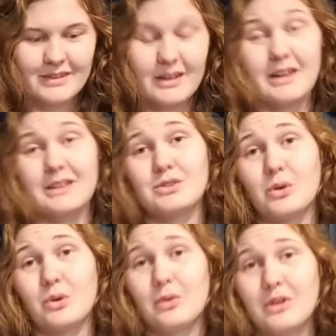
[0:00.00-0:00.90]
Yeah,
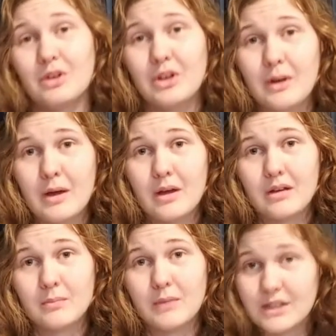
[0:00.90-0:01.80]
so
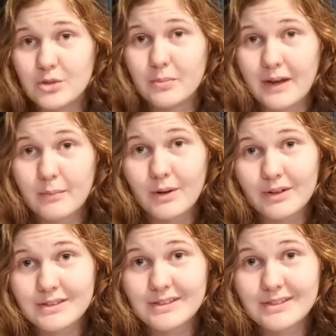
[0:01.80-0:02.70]
my Japan
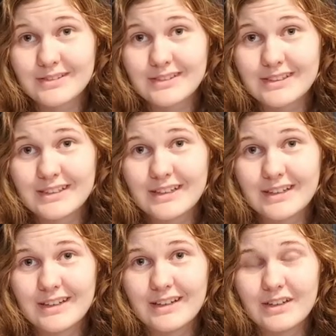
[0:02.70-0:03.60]
box,
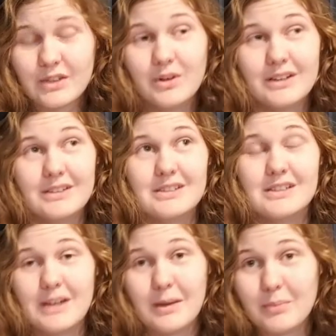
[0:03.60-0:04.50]
you gotta
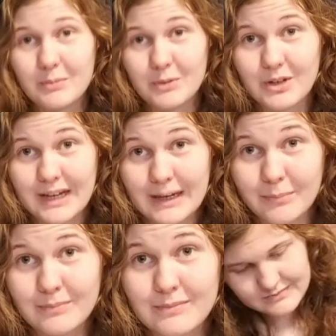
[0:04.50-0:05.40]
step up your game.